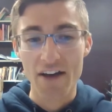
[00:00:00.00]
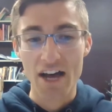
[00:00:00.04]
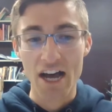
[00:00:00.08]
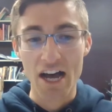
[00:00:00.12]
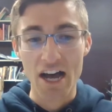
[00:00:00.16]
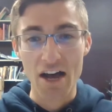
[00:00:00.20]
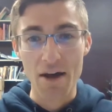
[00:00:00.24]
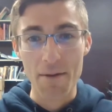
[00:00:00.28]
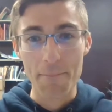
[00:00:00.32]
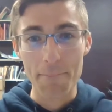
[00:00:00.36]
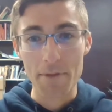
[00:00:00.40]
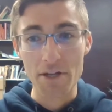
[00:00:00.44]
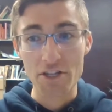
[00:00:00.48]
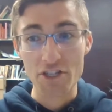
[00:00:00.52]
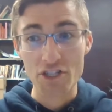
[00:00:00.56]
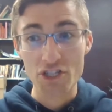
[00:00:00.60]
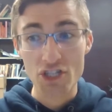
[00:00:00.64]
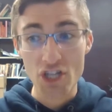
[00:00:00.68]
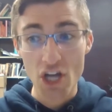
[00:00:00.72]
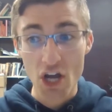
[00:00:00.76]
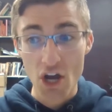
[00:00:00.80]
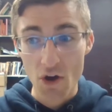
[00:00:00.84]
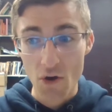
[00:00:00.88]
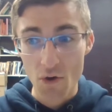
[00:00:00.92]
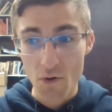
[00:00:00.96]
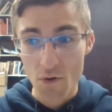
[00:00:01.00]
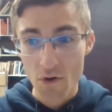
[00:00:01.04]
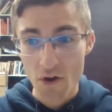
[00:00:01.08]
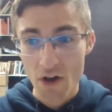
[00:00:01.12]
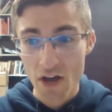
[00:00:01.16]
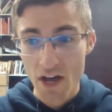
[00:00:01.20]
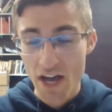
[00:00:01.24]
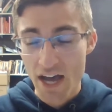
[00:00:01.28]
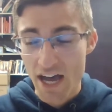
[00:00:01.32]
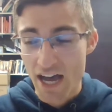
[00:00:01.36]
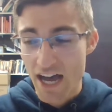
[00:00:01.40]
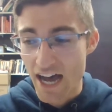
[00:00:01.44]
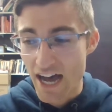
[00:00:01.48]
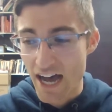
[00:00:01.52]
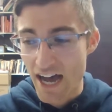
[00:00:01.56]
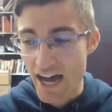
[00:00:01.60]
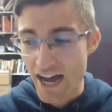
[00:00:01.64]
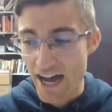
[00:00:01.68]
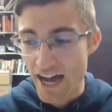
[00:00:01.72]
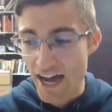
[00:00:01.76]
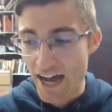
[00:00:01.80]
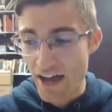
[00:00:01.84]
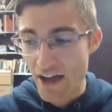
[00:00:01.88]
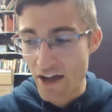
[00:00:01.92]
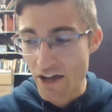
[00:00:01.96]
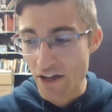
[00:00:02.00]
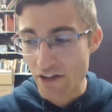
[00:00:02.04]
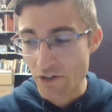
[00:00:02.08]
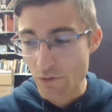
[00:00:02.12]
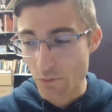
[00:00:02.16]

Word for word: Um, so, uh,